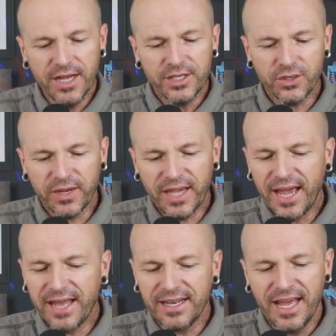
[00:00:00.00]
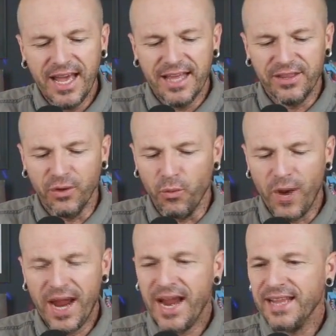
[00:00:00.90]
So again,
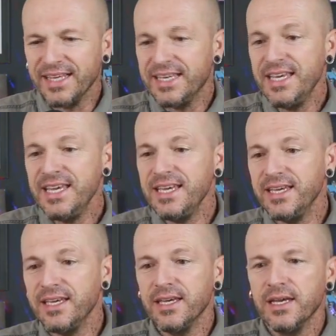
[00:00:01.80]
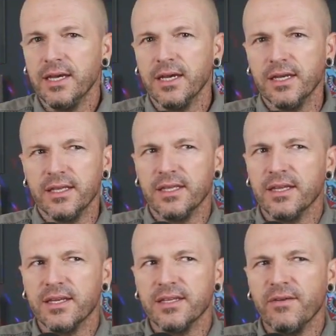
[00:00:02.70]
the key
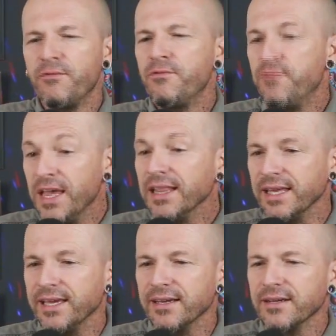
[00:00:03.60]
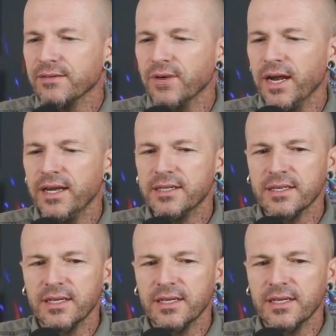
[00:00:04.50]
feeling, right,